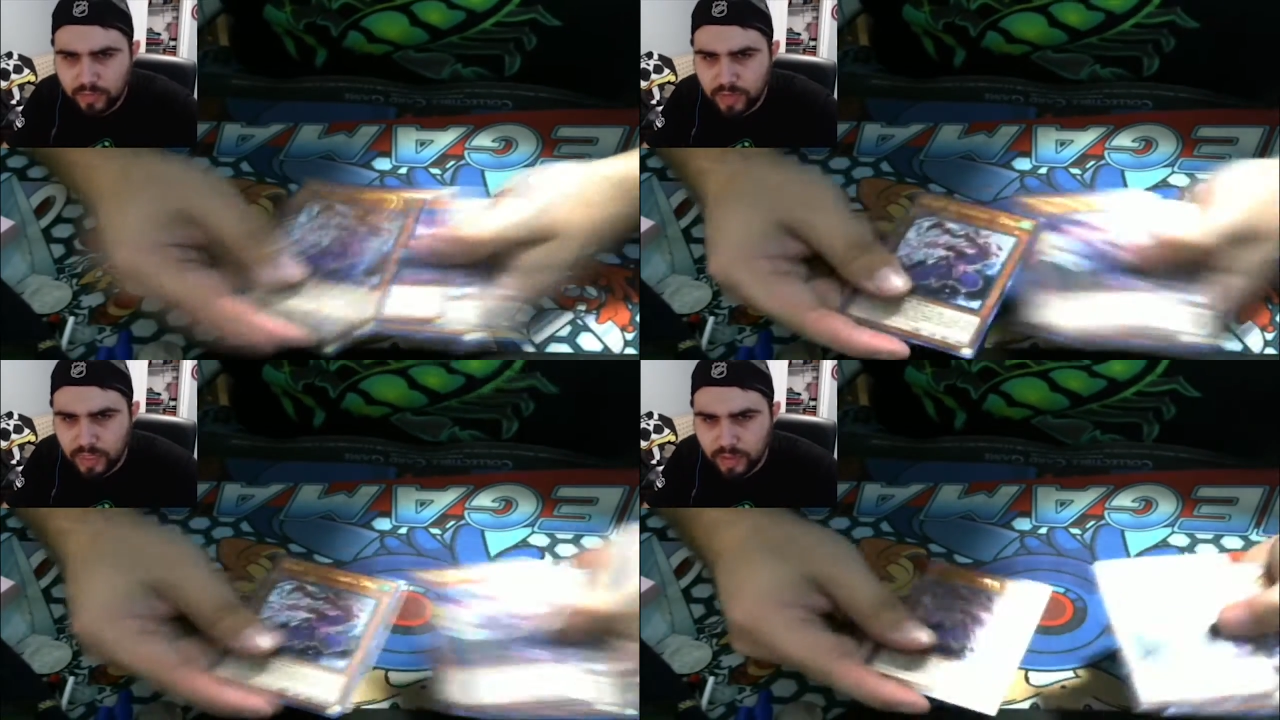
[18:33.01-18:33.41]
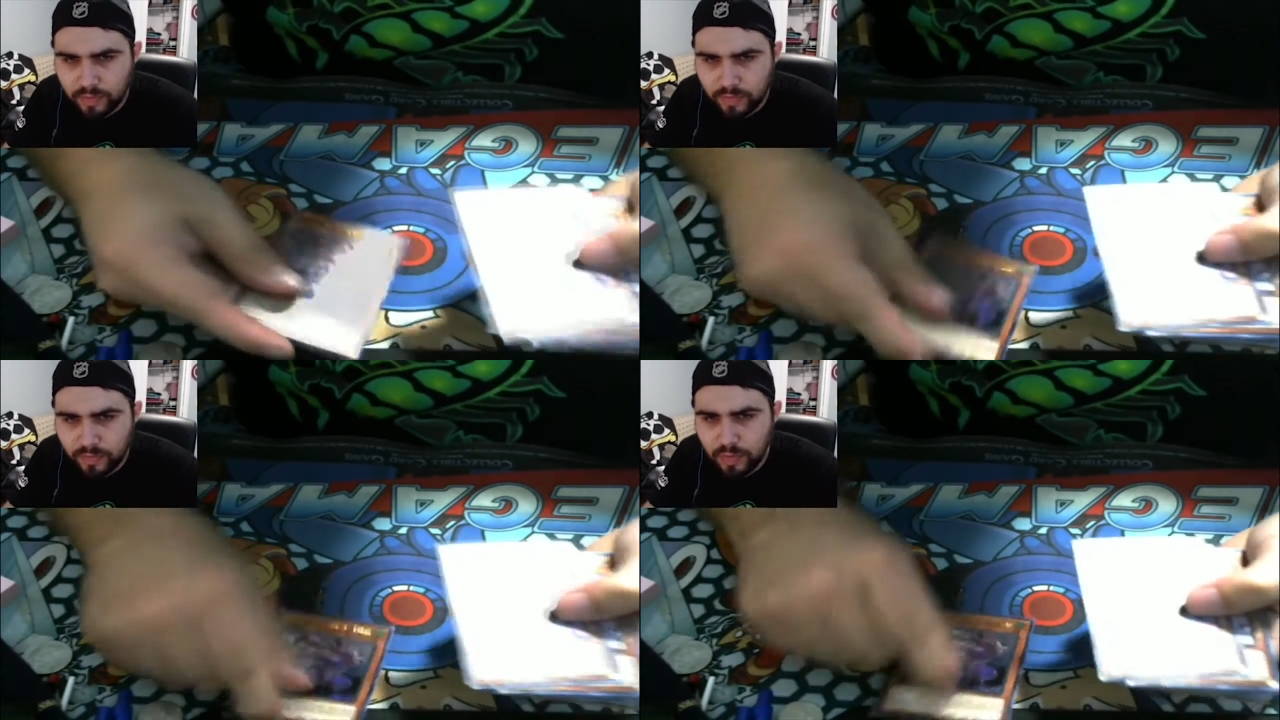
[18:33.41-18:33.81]
We got
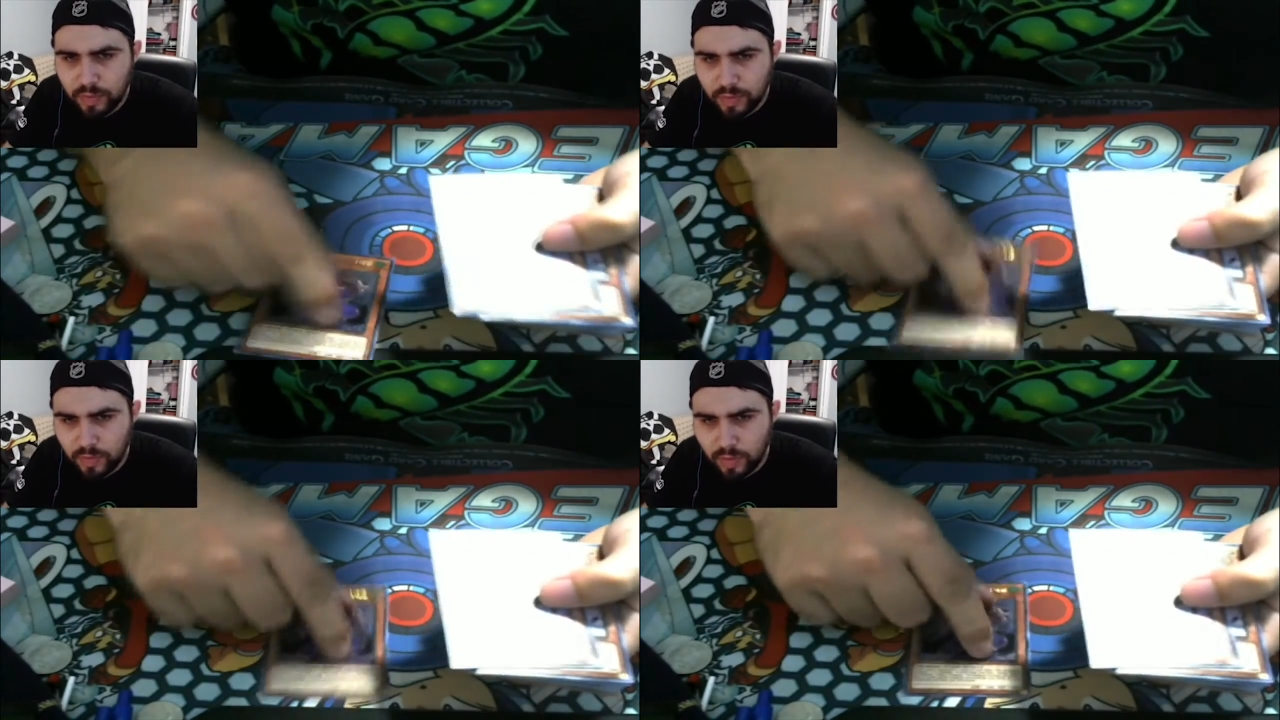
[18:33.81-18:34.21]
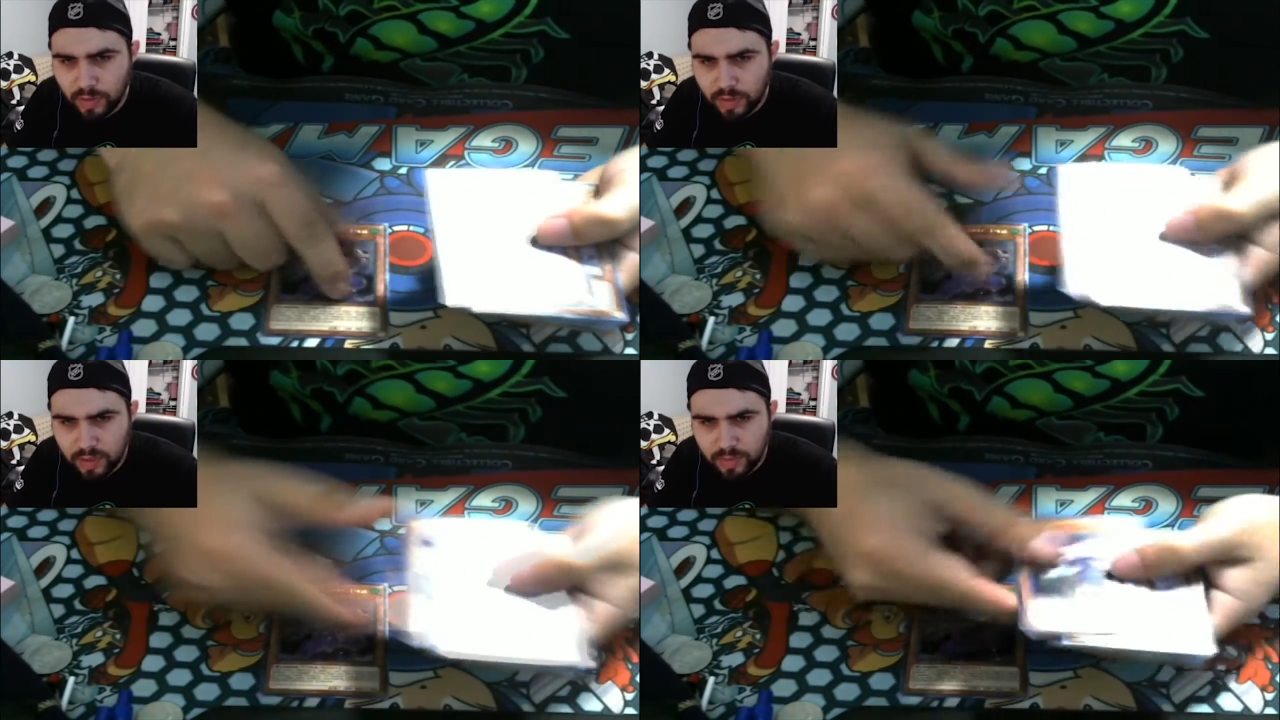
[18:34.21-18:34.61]

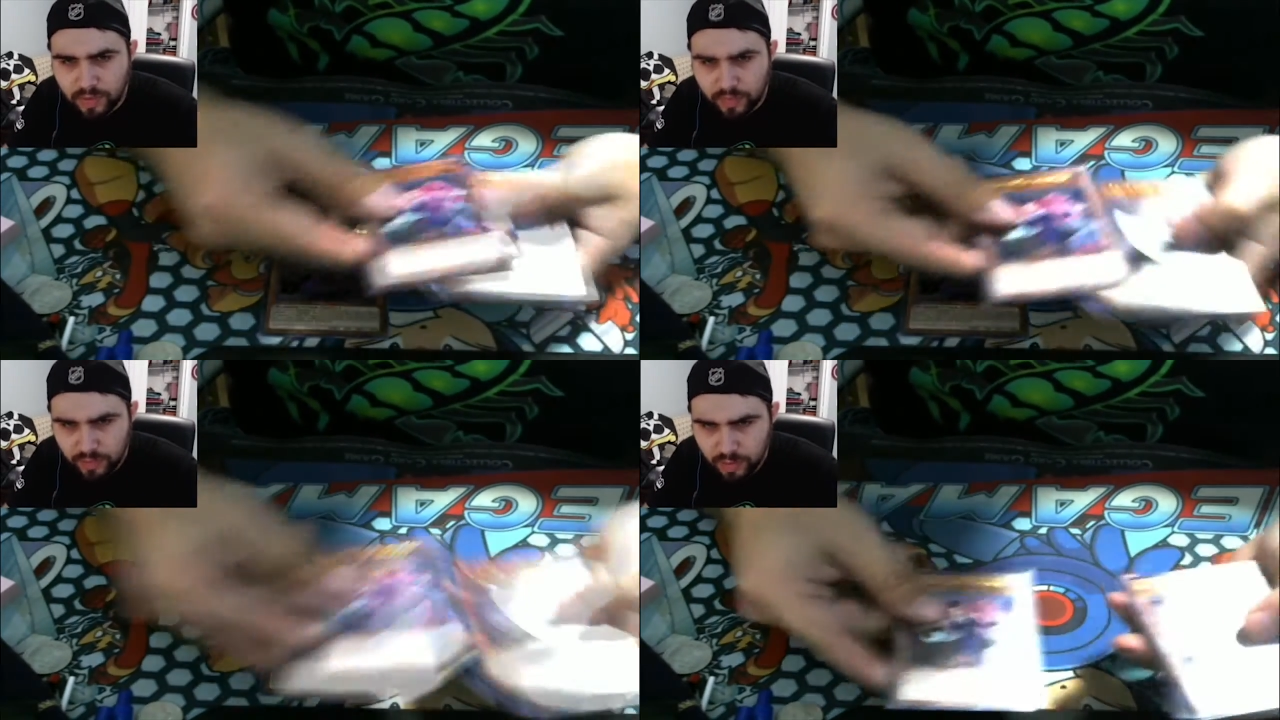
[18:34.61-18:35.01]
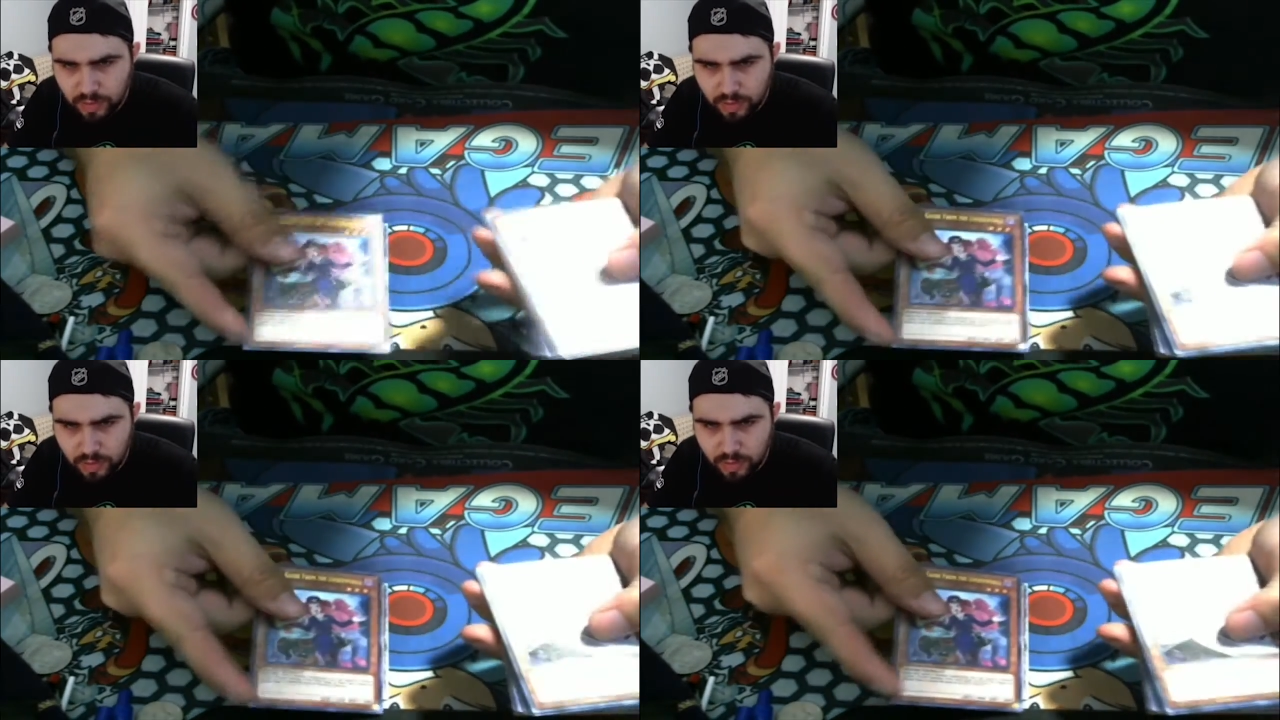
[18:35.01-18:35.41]
1 copy of
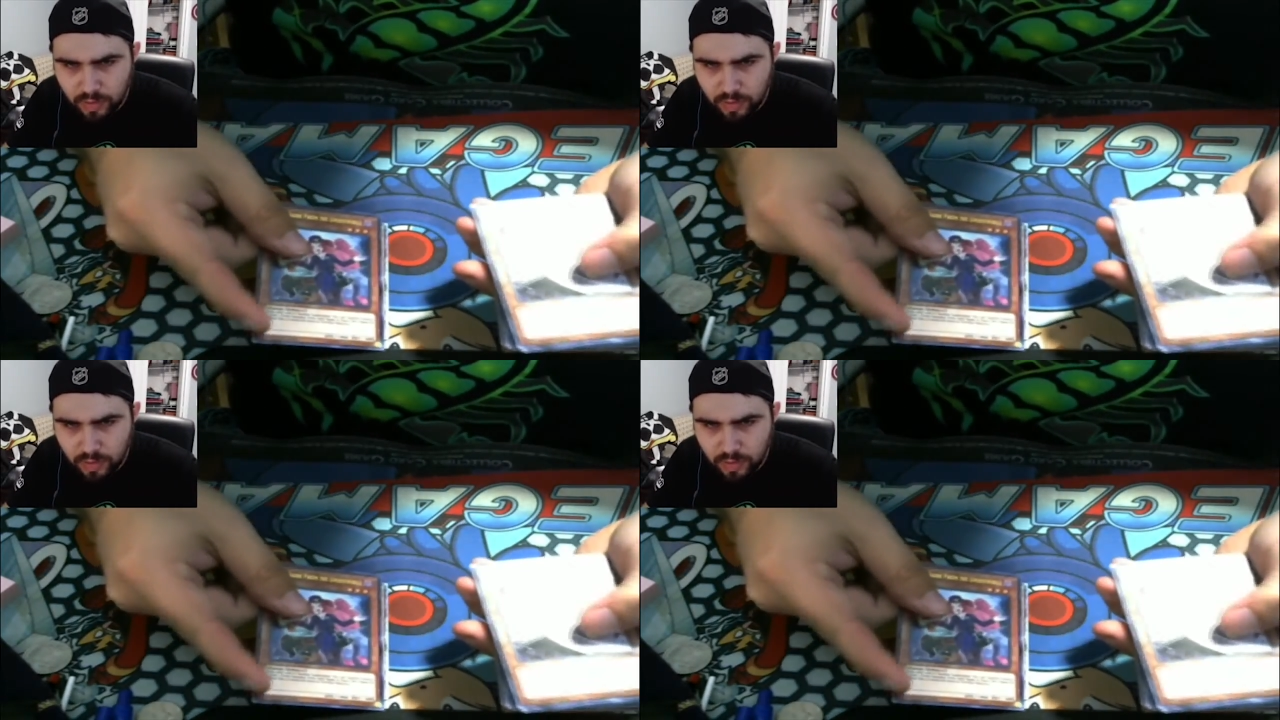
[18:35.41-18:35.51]
Fuma,